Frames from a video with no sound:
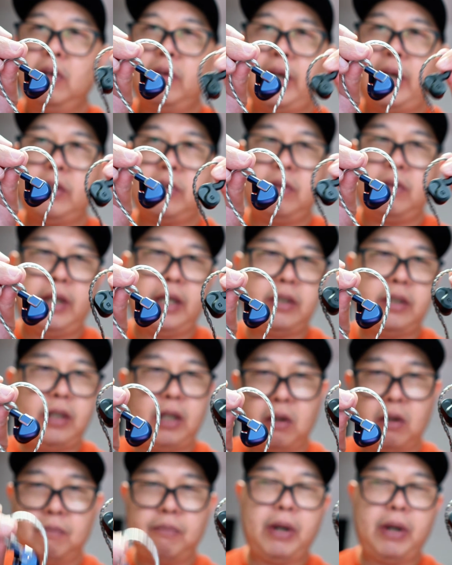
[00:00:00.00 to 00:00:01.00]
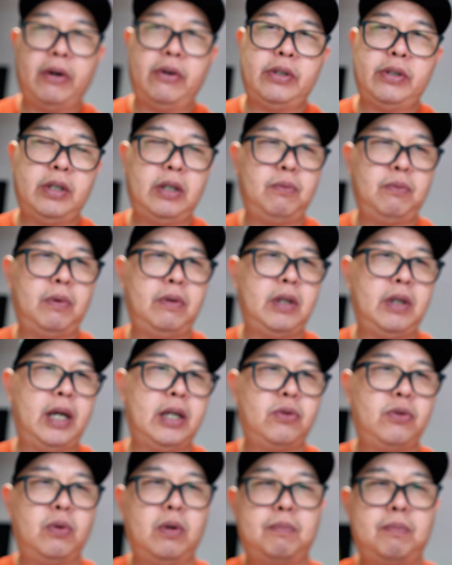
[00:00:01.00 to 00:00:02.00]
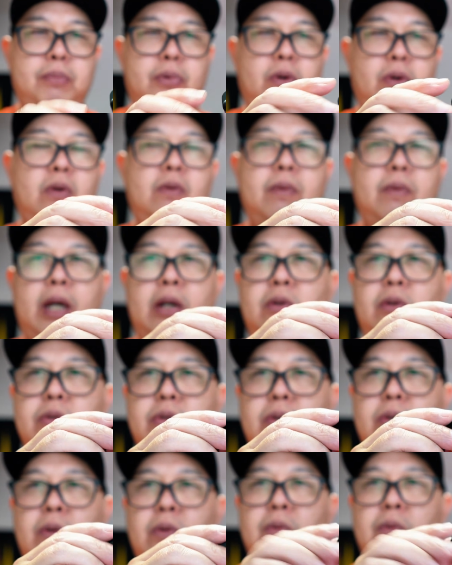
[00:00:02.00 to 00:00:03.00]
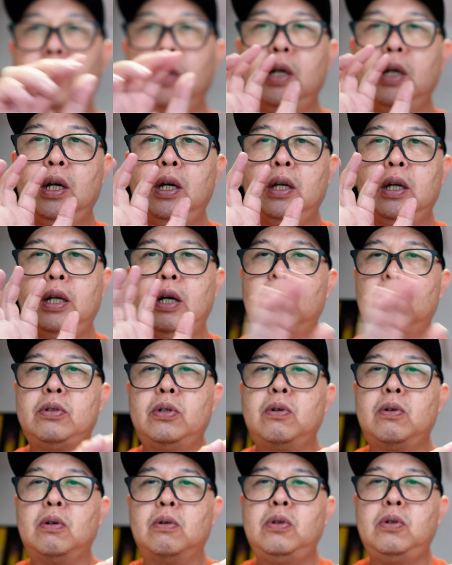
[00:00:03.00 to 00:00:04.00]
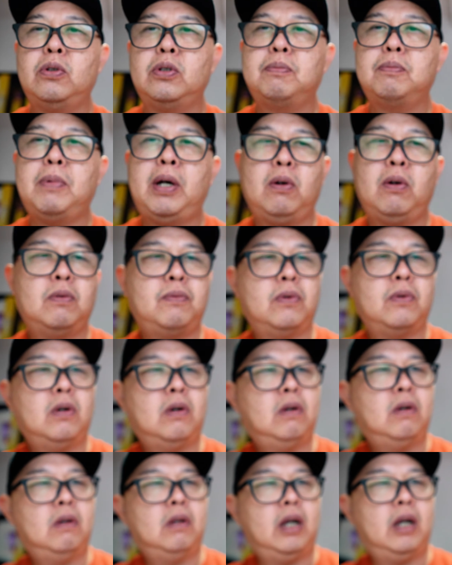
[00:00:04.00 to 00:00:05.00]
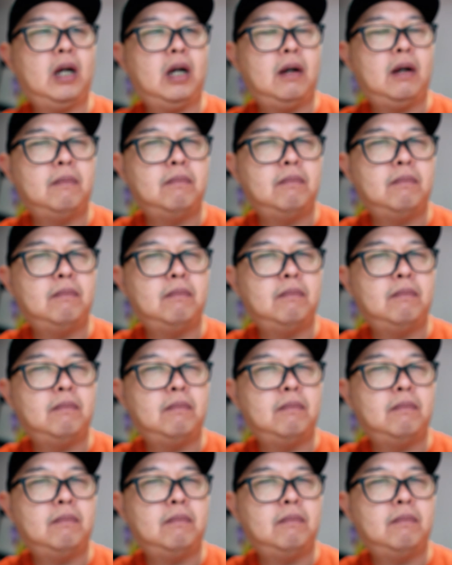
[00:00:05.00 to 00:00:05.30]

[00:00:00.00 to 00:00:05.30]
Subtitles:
right, so that's the comparison with the S12 Pro, and also that also concludes my overall